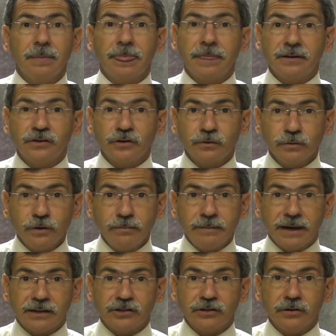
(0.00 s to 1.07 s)
The true
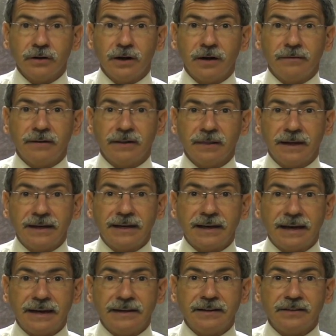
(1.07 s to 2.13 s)
measure of a
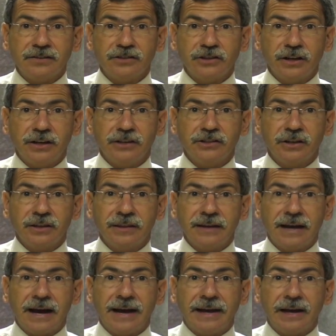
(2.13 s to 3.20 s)
like-kind exchange in the
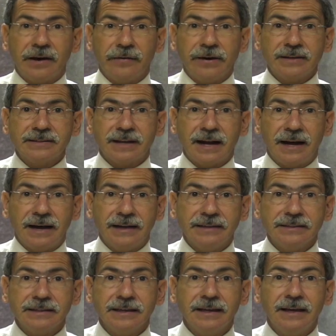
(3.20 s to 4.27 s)
IRS
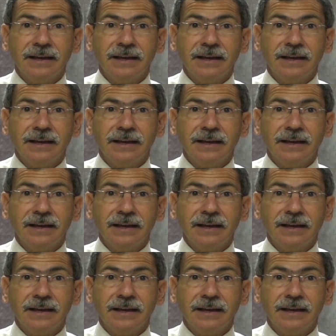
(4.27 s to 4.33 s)
eyes